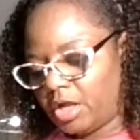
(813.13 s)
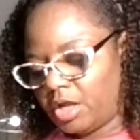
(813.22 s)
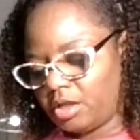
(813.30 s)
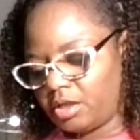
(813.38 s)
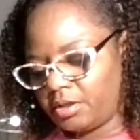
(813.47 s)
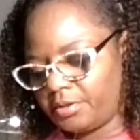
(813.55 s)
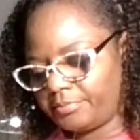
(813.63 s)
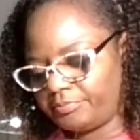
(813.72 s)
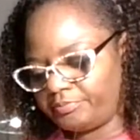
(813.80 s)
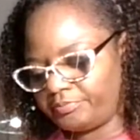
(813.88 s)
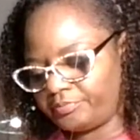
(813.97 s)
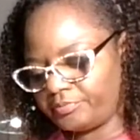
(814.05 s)

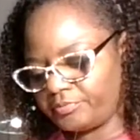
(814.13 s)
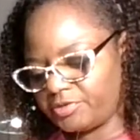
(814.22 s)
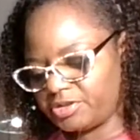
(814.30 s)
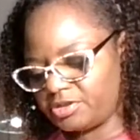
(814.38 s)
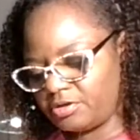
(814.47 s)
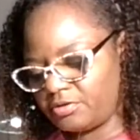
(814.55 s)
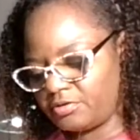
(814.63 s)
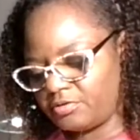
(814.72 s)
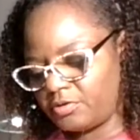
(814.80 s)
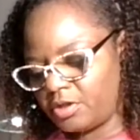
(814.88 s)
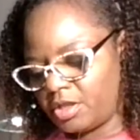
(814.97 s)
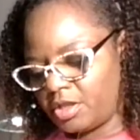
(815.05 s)

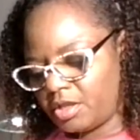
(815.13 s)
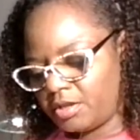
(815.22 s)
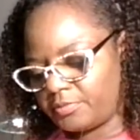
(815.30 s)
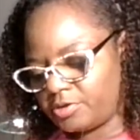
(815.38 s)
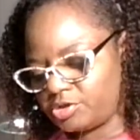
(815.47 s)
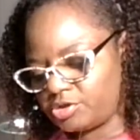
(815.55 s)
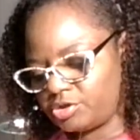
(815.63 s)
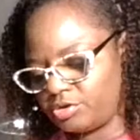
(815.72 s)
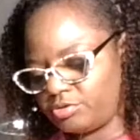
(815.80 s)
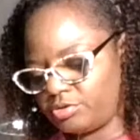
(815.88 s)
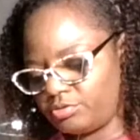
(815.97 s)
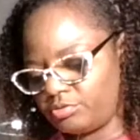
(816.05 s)
So I'm going to show
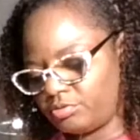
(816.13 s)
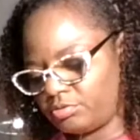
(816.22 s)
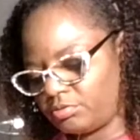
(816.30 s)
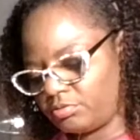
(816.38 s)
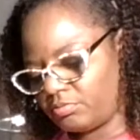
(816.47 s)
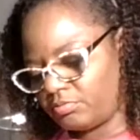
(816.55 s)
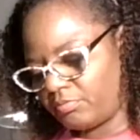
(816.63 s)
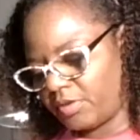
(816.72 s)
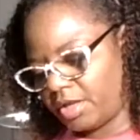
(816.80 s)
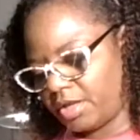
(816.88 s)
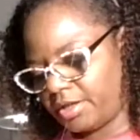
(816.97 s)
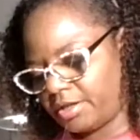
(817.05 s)
you
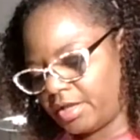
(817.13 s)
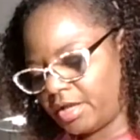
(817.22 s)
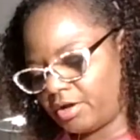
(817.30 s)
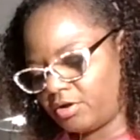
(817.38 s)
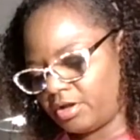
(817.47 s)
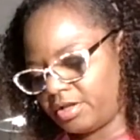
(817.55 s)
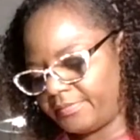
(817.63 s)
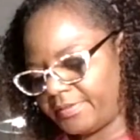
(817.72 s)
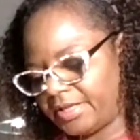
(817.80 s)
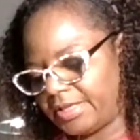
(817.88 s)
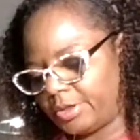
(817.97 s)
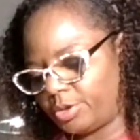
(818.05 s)
I call it my
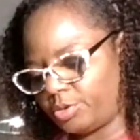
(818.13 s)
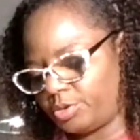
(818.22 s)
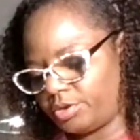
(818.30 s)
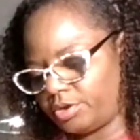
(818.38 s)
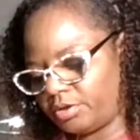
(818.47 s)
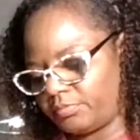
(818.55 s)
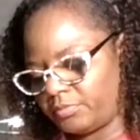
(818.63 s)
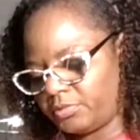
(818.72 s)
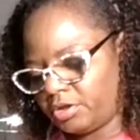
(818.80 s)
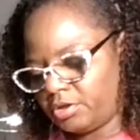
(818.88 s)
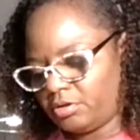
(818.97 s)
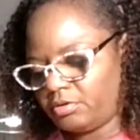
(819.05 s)
ghetto hookup.
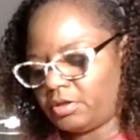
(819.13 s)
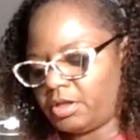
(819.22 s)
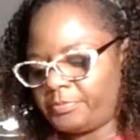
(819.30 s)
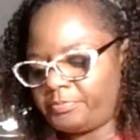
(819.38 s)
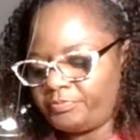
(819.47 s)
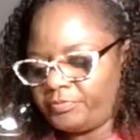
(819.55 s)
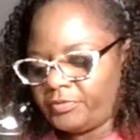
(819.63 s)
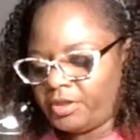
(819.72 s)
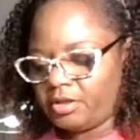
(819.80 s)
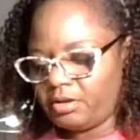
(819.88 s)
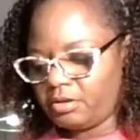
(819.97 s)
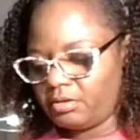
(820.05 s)
Okay.
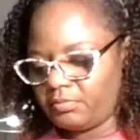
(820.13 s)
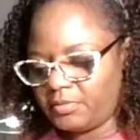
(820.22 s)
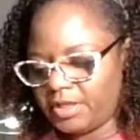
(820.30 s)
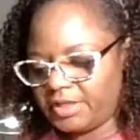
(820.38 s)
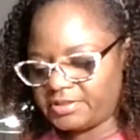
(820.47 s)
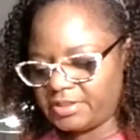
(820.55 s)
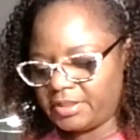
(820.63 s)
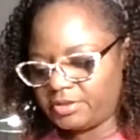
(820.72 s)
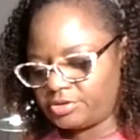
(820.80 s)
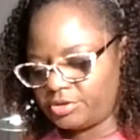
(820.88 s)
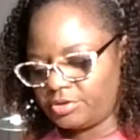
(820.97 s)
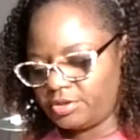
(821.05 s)
Like I said, I'll
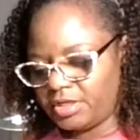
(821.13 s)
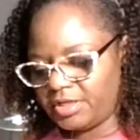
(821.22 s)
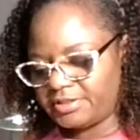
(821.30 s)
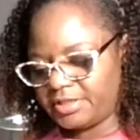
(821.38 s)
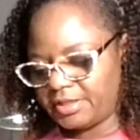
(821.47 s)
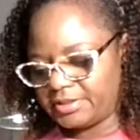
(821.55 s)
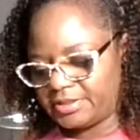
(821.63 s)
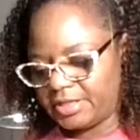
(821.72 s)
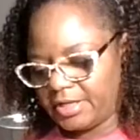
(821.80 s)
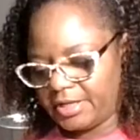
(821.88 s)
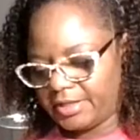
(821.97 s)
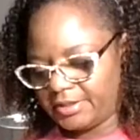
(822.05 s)
show you guys how to
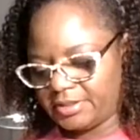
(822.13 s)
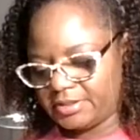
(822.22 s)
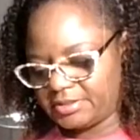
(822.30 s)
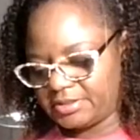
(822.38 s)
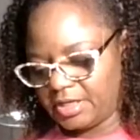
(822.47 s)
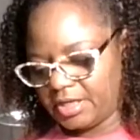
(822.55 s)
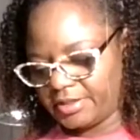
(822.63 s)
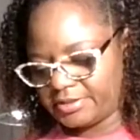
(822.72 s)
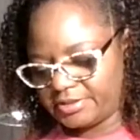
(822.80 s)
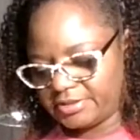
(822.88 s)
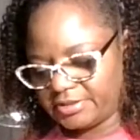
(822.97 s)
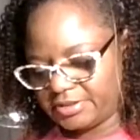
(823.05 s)
tie these
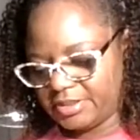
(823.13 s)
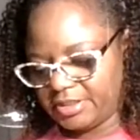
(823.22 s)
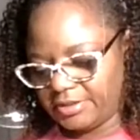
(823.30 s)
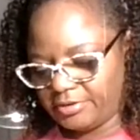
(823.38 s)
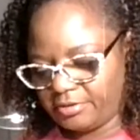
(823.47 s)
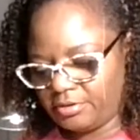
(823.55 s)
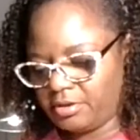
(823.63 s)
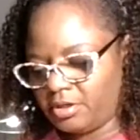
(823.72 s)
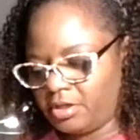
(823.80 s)
knots later